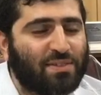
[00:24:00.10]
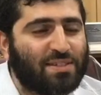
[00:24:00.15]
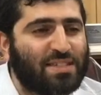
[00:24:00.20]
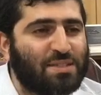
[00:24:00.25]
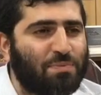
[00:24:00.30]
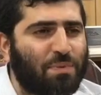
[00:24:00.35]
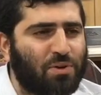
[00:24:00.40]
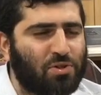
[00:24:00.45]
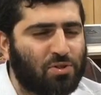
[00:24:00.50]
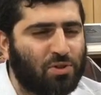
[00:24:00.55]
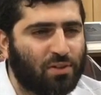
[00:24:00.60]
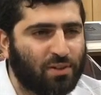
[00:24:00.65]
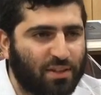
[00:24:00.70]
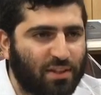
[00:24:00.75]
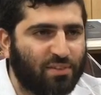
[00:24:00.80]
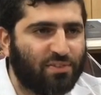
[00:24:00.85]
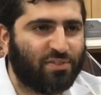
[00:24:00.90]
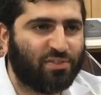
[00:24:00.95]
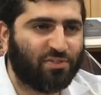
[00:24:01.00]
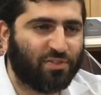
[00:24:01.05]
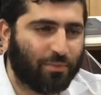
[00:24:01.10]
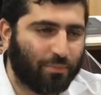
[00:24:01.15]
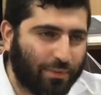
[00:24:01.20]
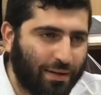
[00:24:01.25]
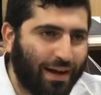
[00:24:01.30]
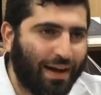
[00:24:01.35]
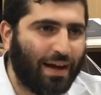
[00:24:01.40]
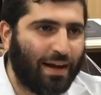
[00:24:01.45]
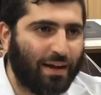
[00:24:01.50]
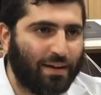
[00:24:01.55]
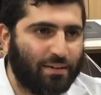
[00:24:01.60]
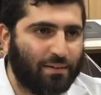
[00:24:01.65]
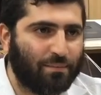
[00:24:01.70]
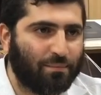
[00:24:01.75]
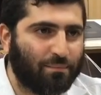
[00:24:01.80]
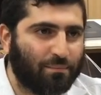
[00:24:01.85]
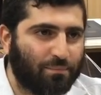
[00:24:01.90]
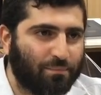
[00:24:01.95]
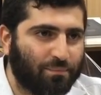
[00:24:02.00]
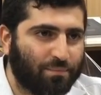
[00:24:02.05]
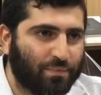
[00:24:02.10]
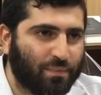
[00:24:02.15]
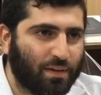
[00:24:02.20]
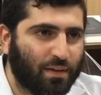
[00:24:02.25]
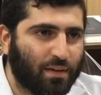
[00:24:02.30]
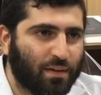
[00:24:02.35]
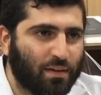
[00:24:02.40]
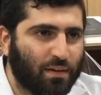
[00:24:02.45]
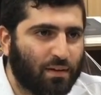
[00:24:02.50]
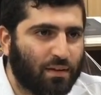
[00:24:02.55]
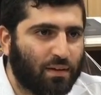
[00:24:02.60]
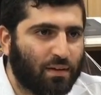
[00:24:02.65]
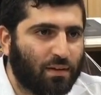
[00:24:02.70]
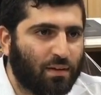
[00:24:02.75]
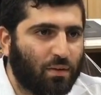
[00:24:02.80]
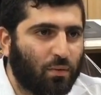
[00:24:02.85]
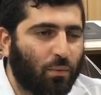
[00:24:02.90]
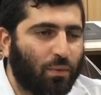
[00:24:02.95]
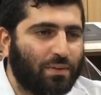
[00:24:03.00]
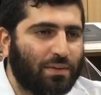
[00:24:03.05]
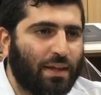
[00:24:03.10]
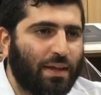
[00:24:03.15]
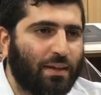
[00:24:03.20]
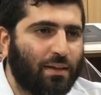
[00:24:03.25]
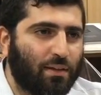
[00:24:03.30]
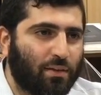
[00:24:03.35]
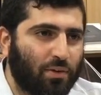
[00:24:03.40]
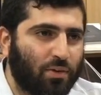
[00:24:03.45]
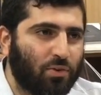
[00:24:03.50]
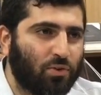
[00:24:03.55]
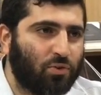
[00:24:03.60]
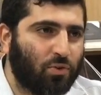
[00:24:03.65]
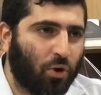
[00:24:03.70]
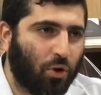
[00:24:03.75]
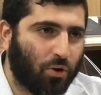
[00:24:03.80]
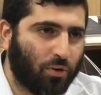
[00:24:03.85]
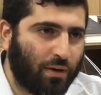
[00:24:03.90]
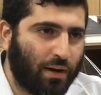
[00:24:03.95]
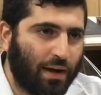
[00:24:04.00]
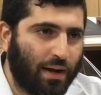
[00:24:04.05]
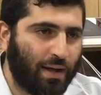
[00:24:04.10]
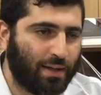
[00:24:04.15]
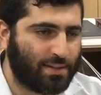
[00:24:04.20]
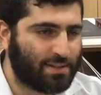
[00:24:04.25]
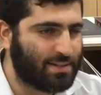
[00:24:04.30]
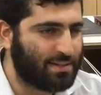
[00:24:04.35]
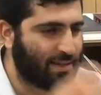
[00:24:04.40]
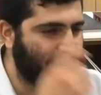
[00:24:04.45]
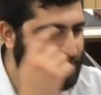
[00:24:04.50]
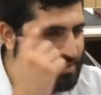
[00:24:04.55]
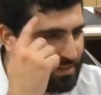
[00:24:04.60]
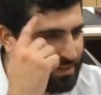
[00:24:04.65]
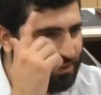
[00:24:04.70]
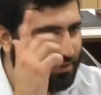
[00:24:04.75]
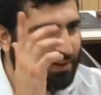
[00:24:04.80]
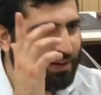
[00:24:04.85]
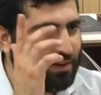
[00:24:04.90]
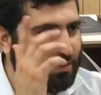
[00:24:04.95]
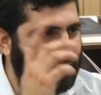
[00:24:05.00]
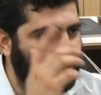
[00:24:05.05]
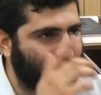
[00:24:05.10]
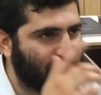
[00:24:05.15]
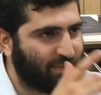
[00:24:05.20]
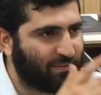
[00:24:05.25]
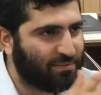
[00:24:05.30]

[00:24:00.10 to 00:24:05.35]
a special gift from God. When they learn Torah, ah, it stays in their head.